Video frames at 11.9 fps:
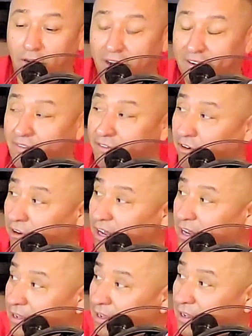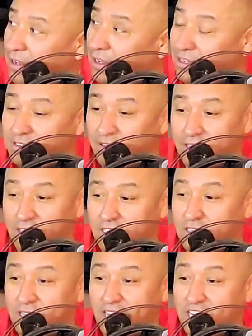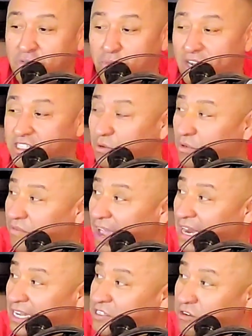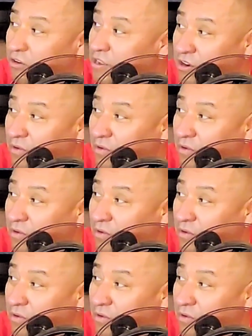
know how to control it. So they express it with violence, or you know,